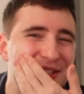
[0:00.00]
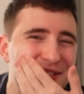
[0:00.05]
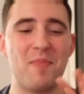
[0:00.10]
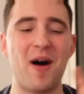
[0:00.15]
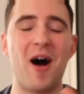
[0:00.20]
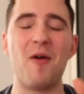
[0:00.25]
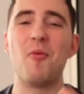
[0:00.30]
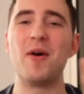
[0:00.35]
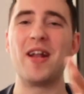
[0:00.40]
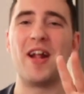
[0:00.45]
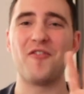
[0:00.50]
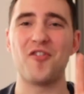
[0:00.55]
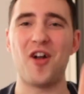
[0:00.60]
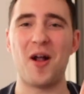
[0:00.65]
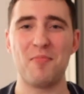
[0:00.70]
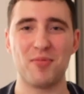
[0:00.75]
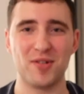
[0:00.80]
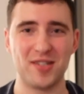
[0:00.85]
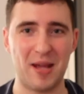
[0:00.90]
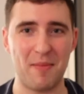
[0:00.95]
But whenever
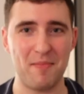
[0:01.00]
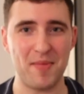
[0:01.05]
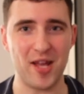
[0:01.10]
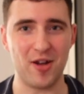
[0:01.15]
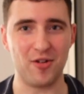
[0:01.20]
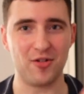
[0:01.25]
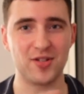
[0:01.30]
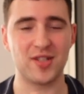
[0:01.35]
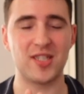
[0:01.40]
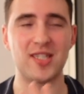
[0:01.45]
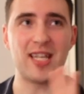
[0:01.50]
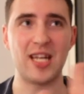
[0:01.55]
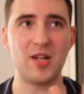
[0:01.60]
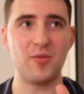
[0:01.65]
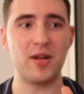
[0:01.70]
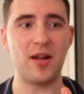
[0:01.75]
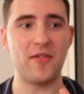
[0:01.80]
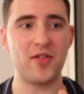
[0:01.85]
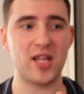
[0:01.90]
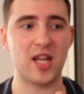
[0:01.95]
I present meals, does
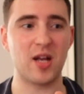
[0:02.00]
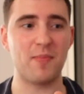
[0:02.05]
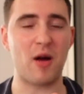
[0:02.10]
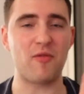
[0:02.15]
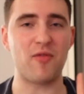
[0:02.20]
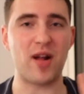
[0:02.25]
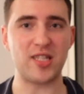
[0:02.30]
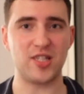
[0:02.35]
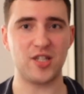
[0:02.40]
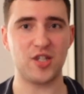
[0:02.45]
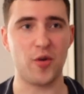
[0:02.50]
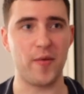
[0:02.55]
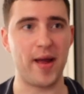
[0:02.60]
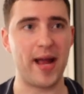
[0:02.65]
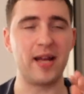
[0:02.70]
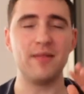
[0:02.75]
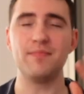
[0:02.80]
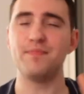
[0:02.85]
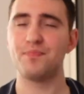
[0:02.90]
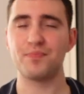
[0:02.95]
anyone ever think about
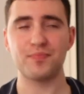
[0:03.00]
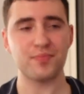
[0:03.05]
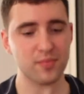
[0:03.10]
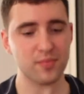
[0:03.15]
Ratatouille?